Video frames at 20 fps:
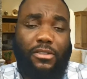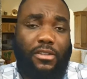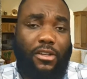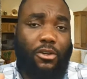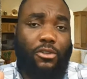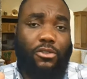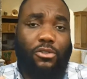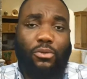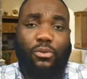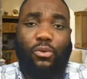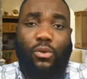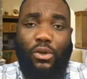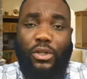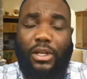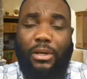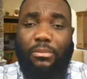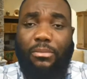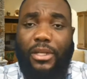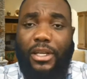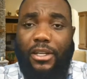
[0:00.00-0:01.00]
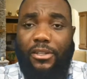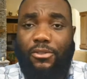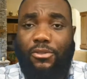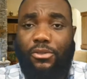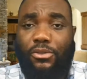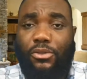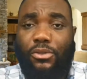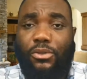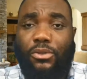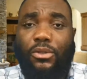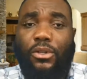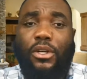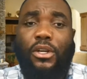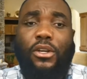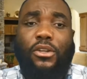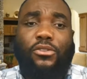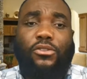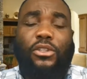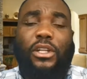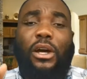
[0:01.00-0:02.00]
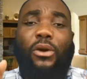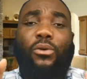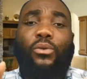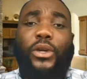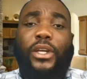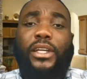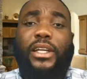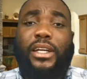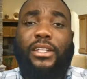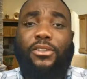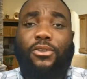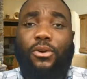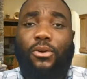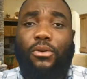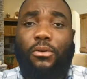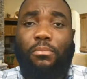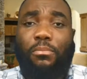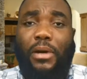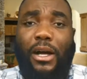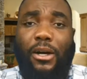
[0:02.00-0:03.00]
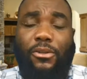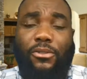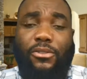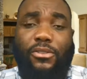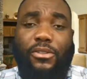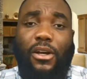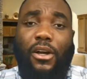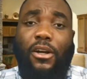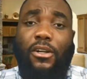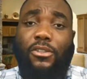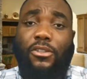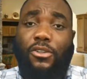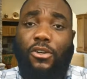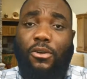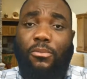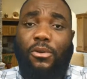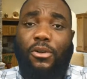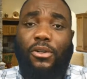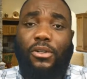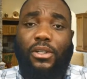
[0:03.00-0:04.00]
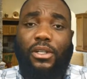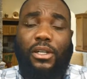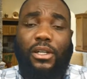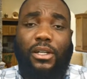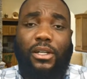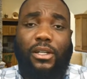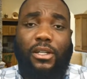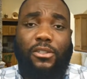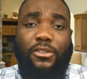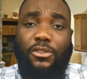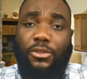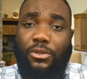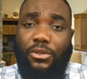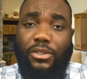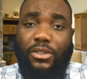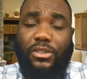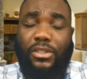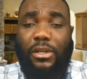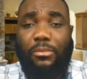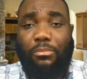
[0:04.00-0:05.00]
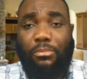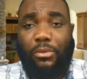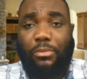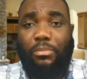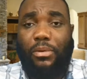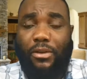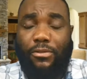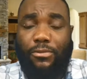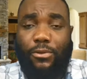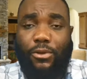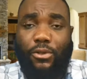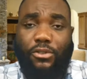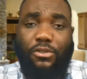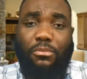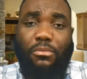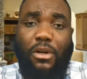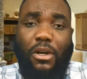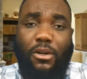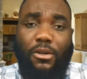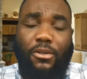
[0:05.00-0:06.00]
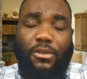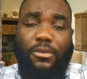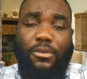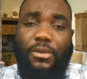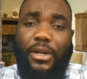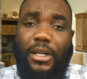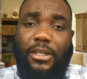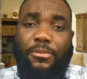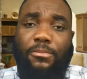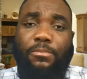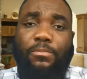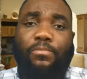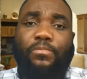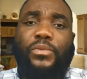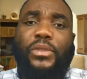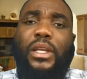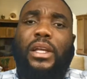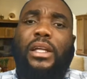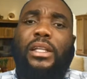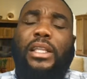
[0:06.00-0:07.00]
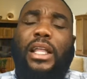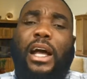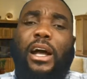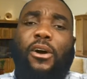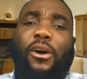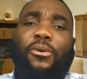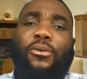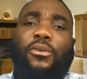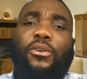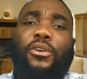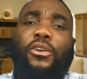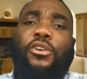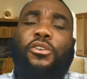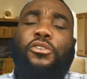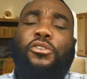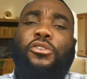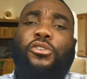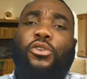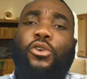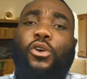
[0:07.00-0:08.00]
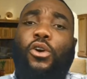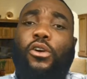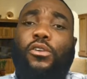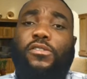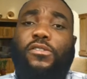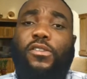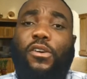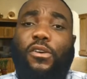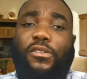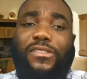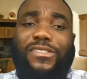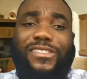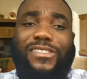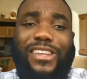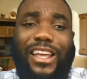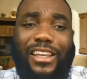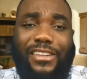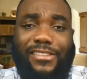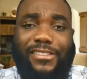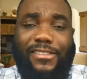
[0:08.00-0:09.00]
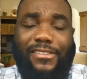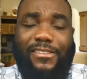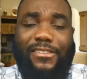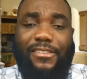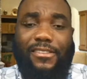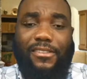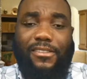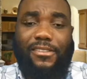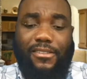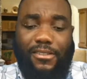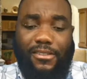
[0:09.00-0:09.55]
tell you what I'm here to do so that we can go about our normal duties and prepare for tomorrow, right? Now, your success